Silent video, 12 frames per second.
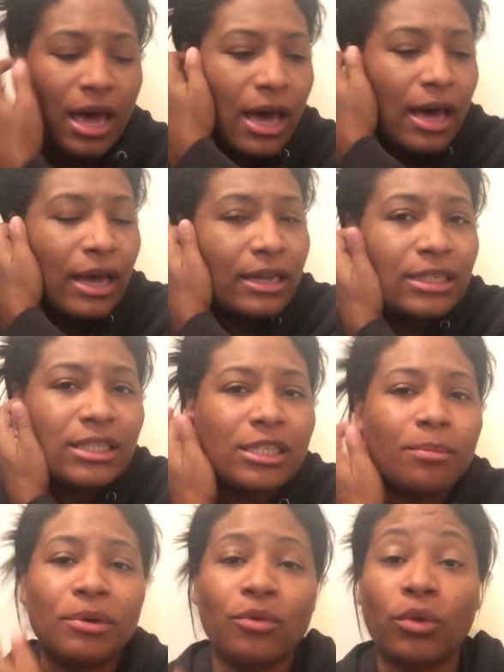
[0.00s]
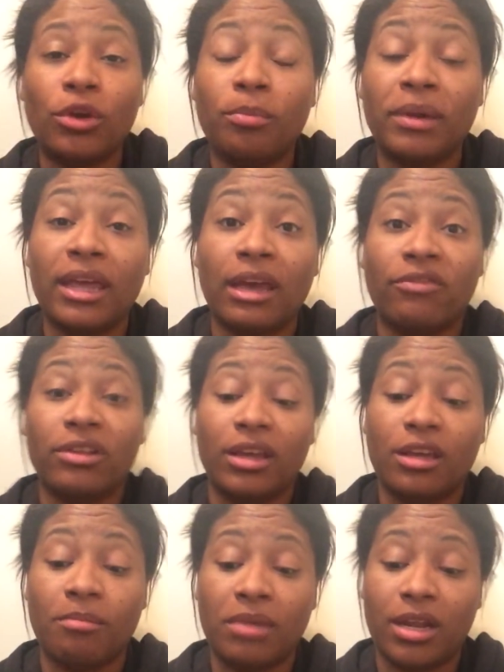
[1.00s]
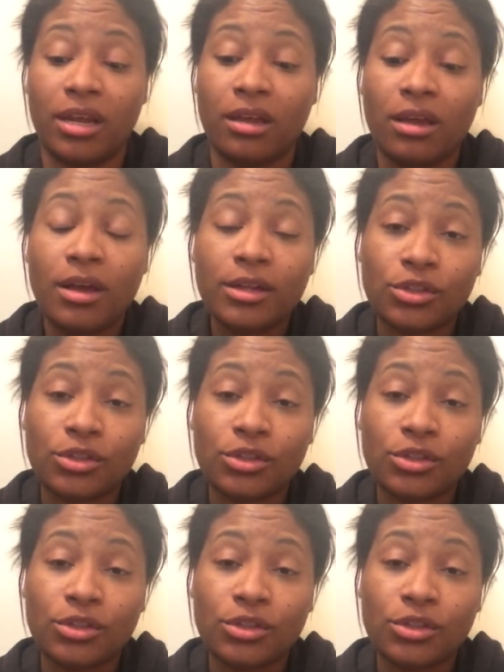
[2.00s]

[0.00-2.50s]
Uh, December will be heavily committed